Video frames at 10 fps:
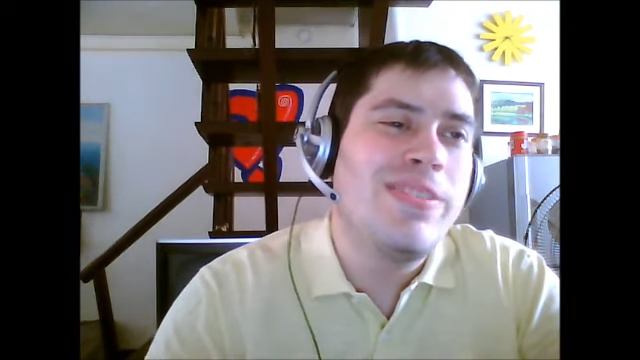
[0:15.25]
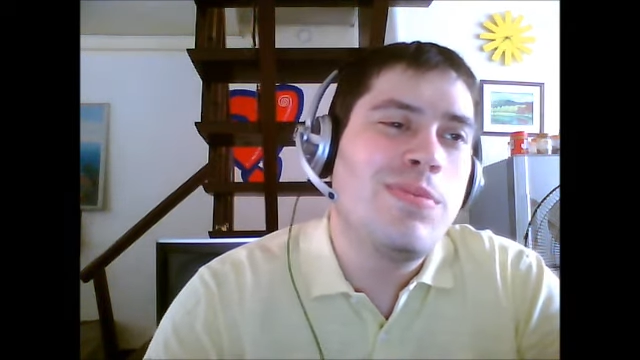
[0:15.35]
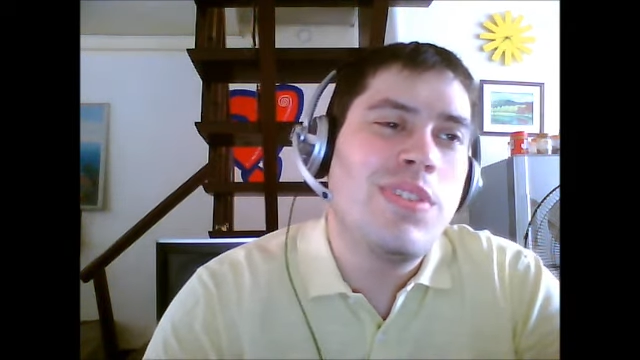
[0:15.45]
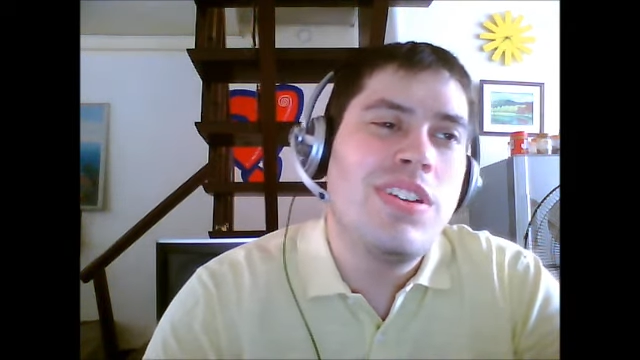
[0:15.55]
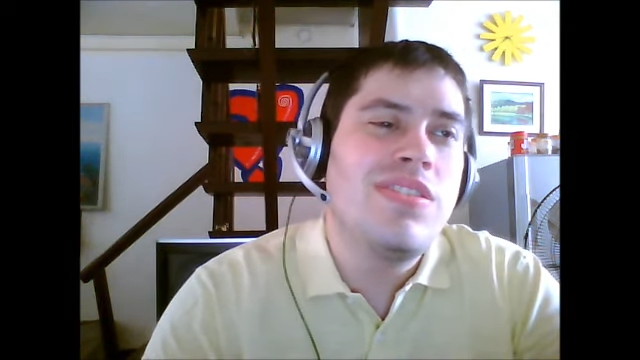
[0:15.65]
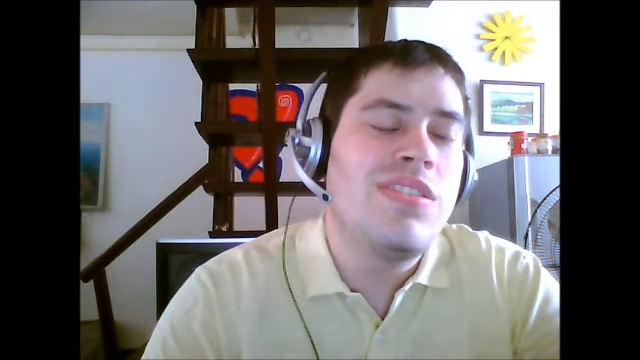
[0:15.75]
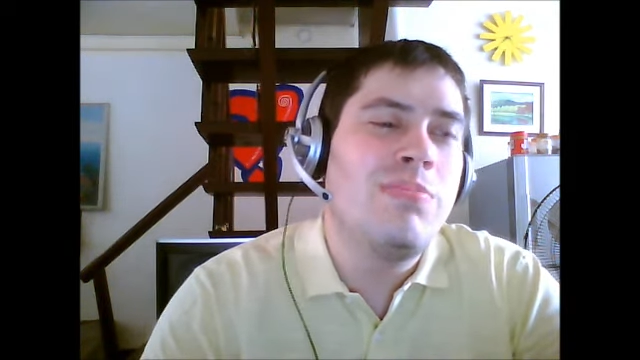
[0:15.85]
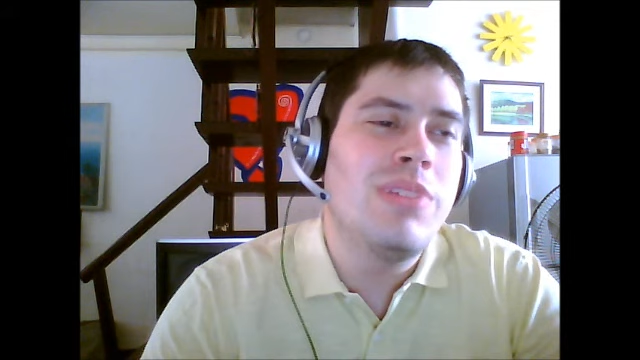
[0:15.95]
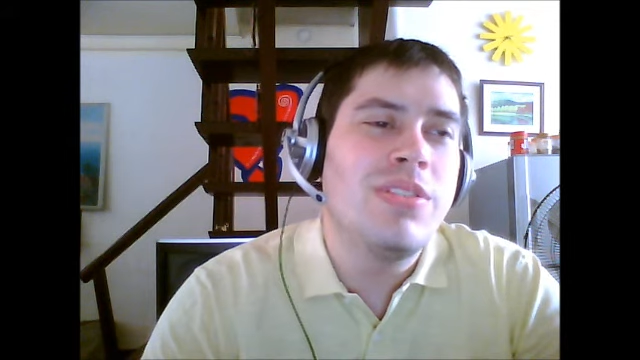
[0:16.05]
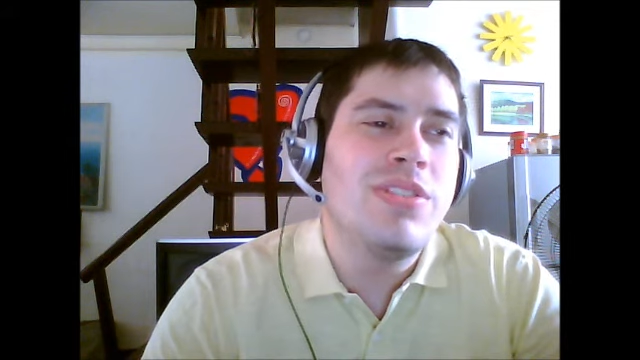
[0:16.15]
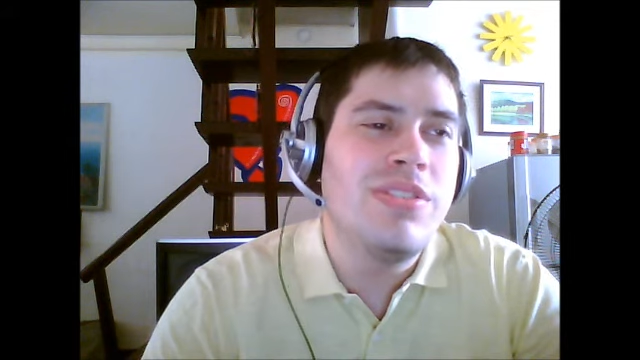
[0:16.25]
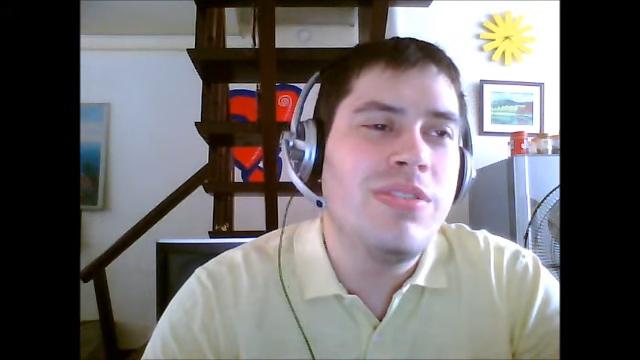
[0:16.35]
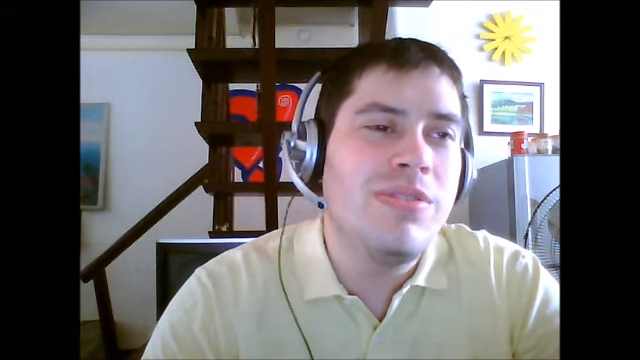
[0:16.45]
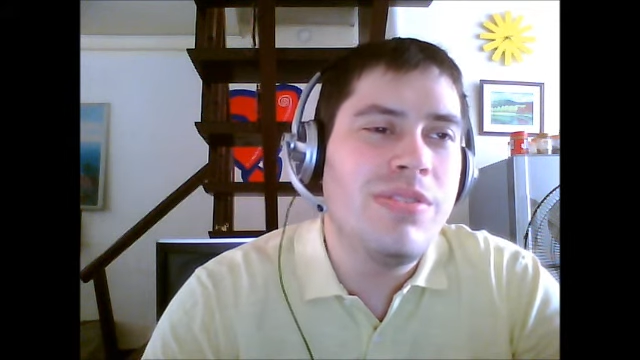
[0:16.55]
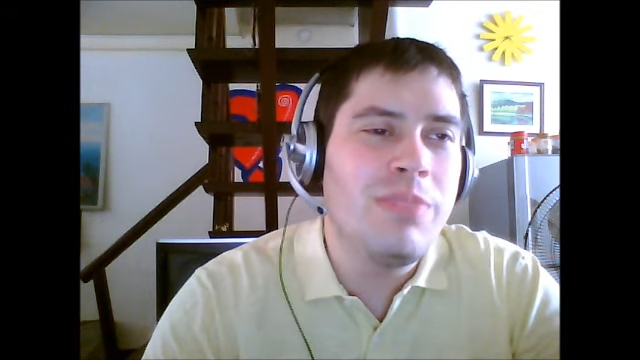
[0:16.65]
What is it about
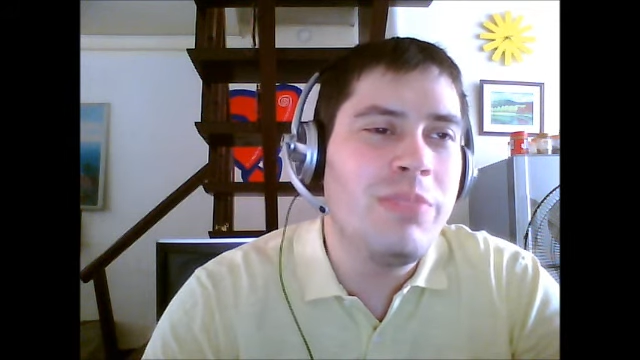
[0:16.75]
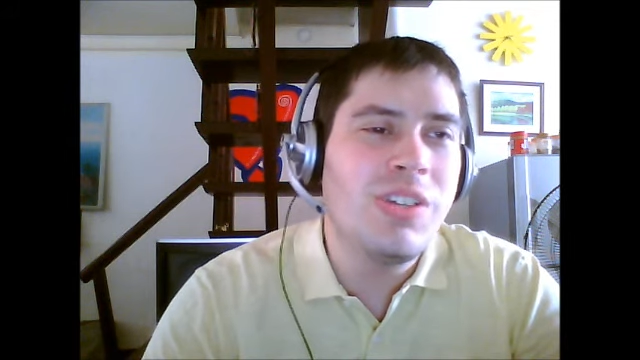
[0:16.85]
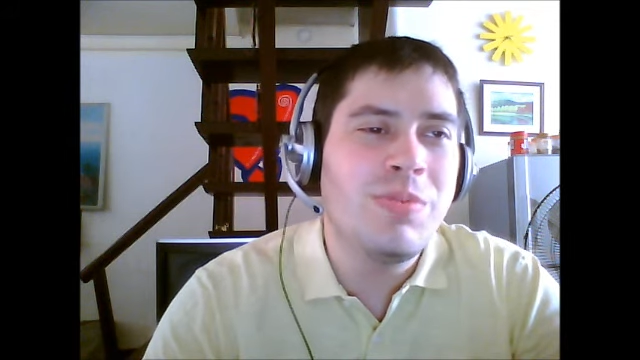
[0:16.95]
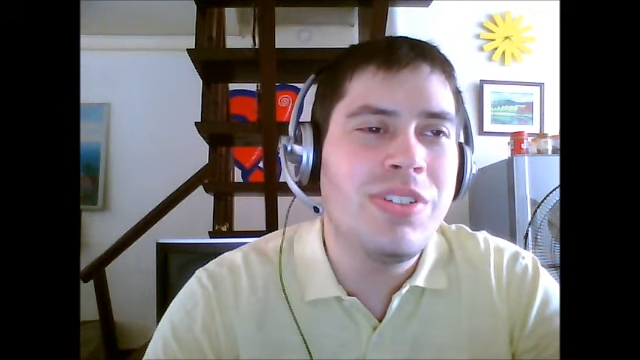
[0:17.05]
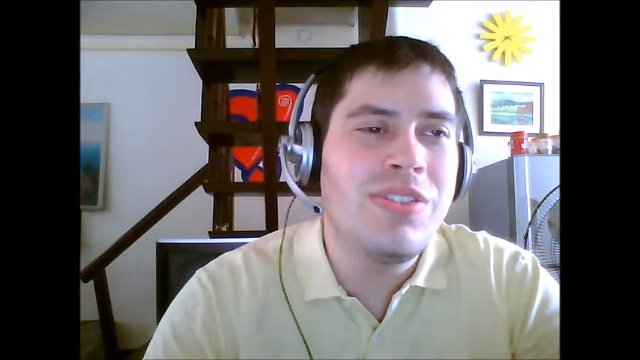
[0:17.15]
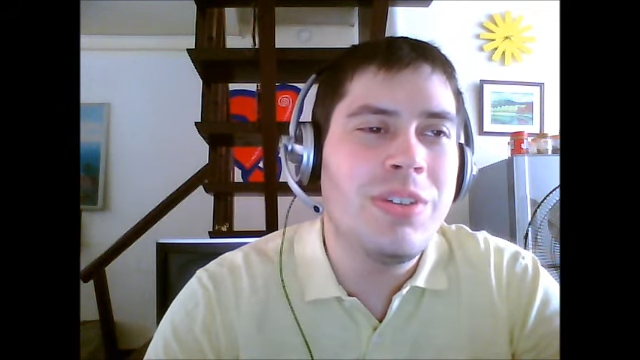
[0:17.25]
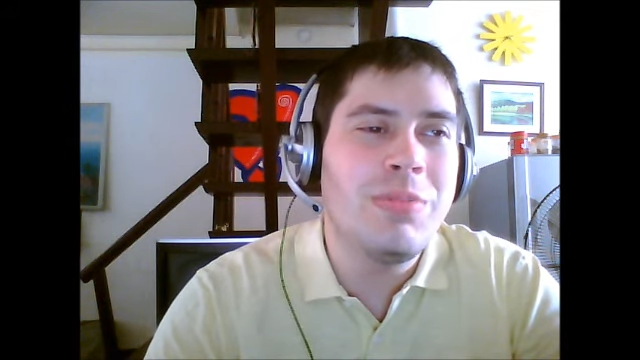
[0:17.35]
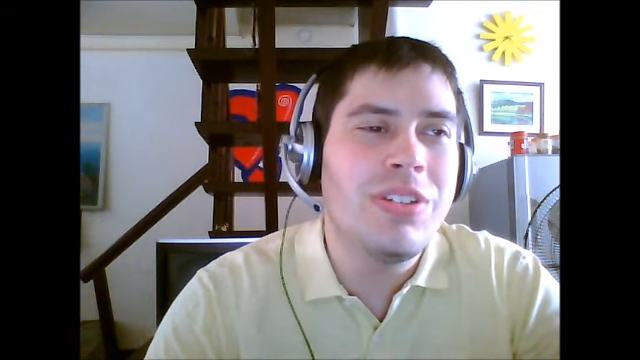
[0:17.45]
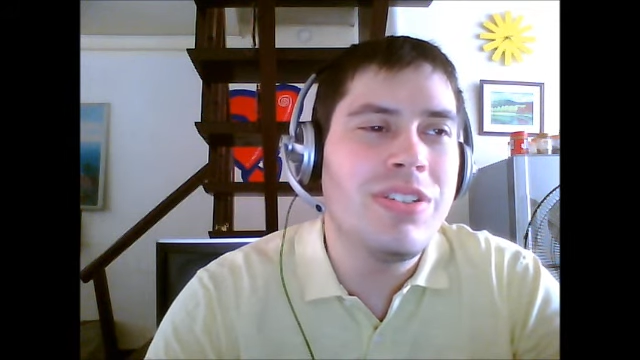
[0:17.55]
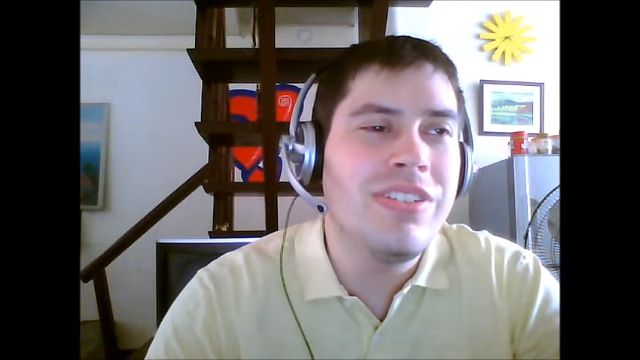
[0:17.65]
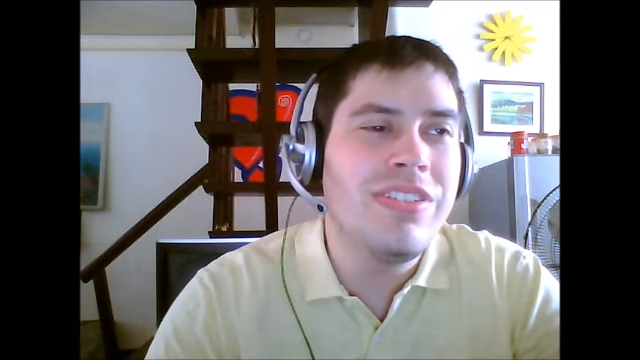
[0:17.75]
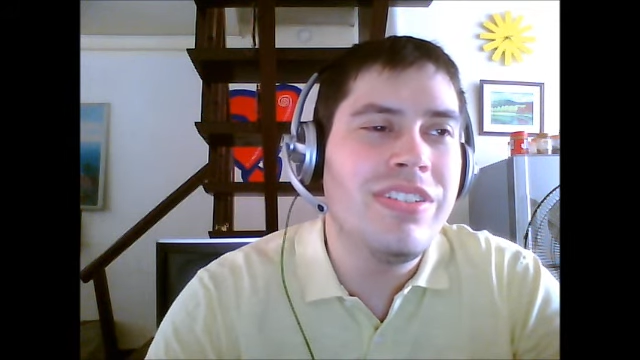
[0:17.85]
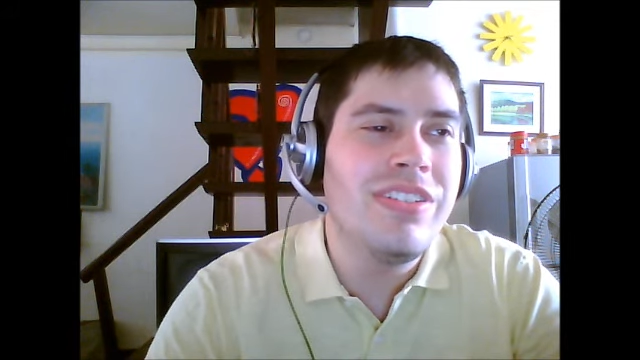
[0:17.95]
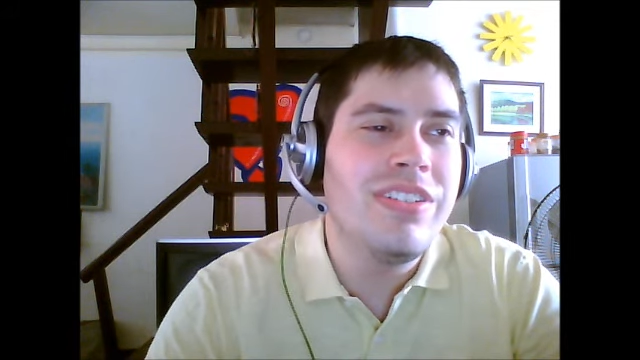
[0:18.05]
you that makes my stomach turn,